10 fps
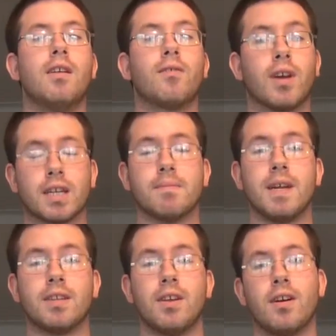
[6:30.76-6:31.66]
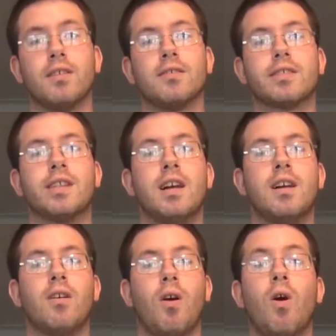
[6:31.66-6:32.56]
Recommend those
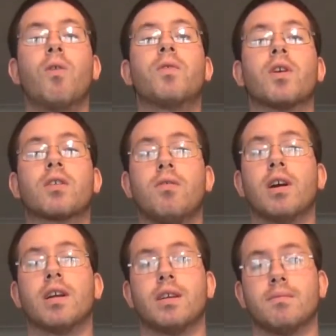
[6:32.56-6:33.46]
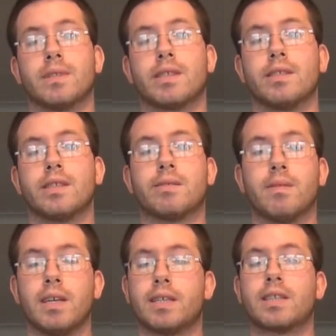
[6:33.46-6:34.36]
over aquariums. This way
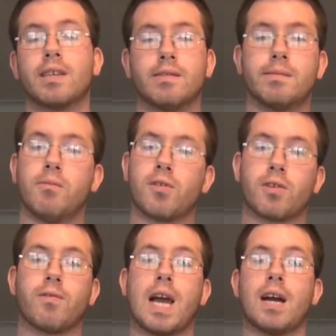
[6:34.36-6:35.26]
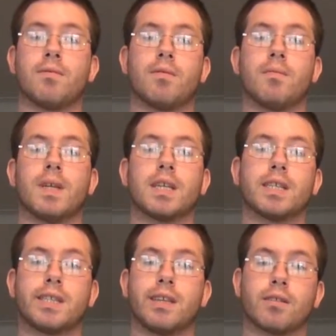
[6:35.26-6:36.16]
it gives more ground room. Like I
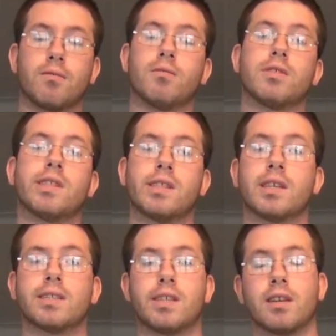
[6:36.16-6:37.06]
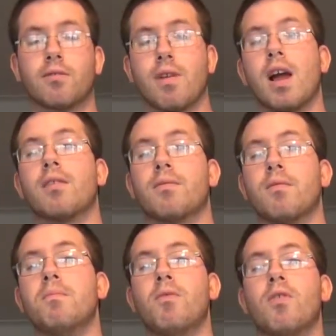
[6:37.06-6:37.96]
said, corn snakes like ground
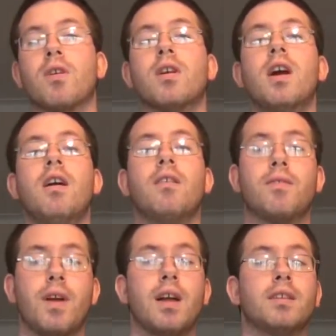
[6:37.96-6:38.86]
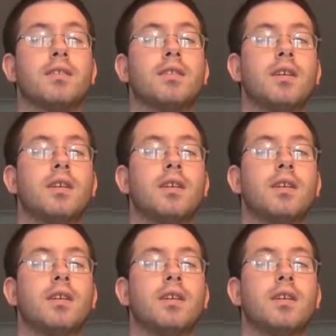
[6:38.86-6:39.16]
room more than,